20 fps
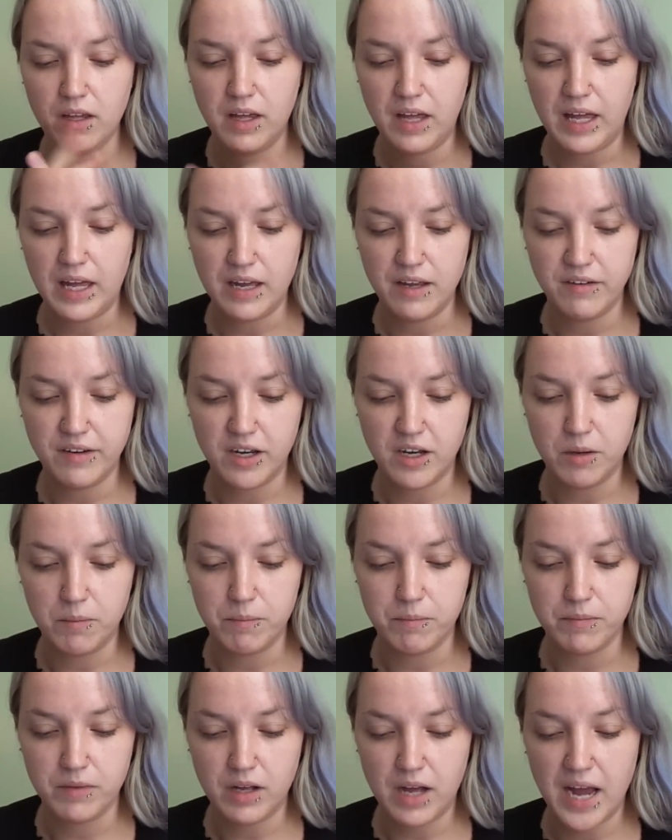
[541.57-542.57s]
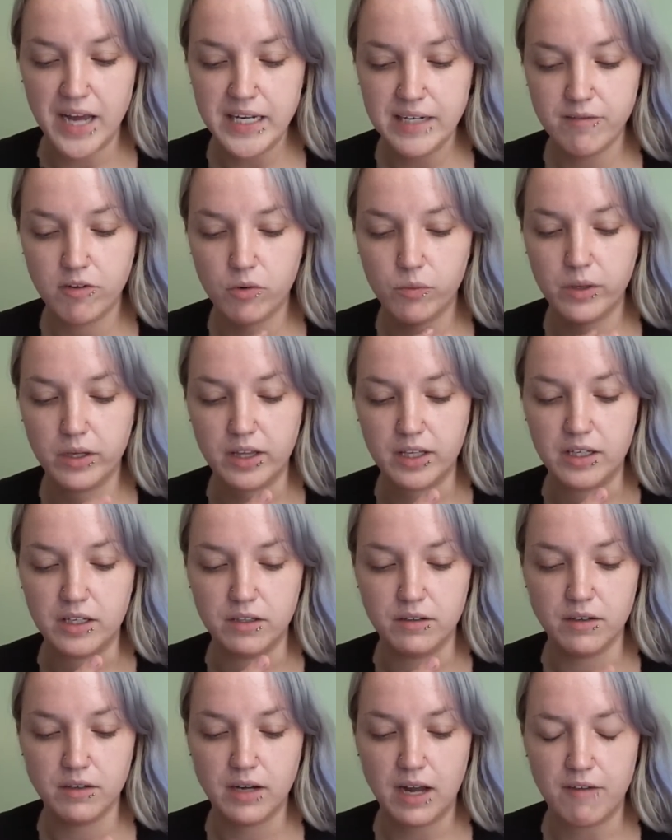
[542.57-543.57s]
And I never
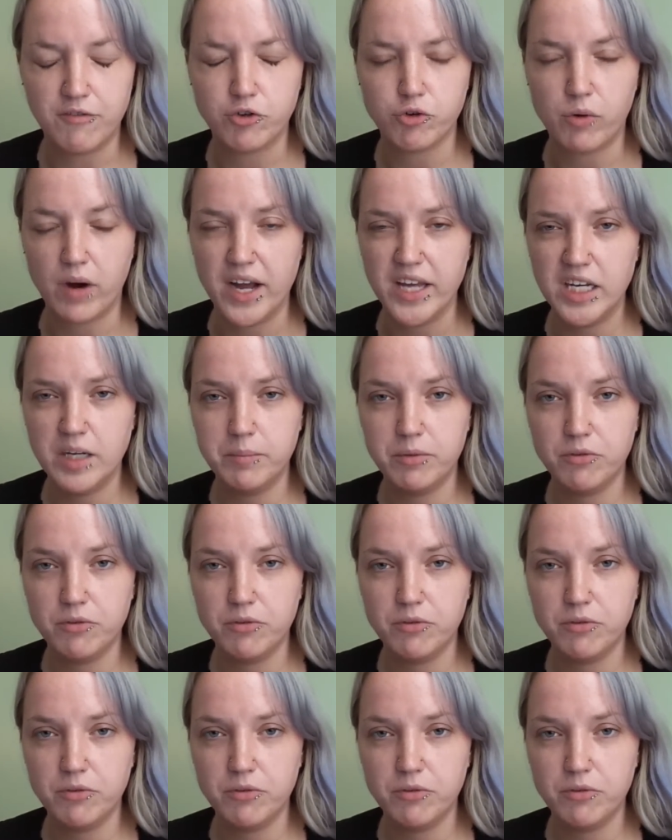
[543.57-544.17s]
really have tried it